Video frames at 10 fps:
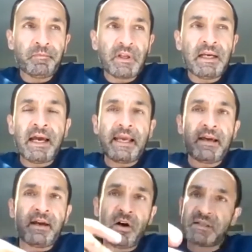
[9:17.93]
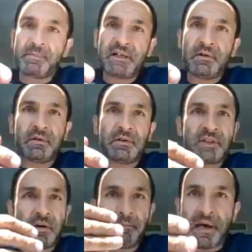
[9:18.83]
like hospitals
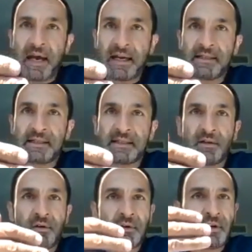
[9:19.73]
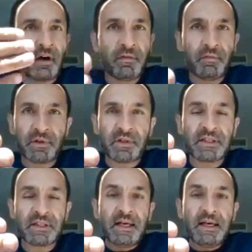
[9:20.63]
or banks or
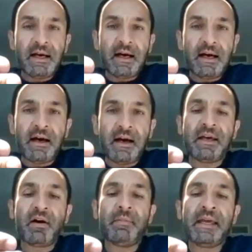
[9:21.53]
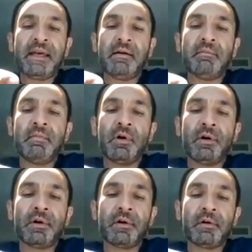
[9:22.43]
governments, are becoming
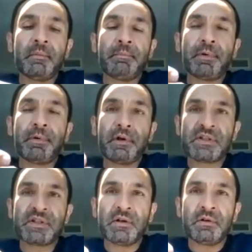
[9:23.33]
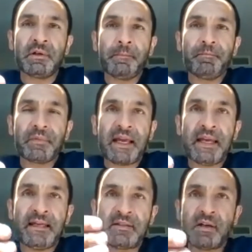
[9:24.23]
more personal
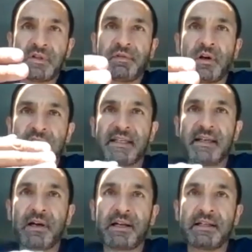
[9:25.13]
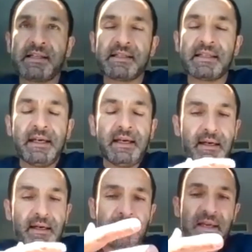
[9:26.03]
in terms of consequences.
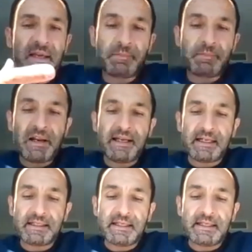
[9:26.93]
Let me explain that.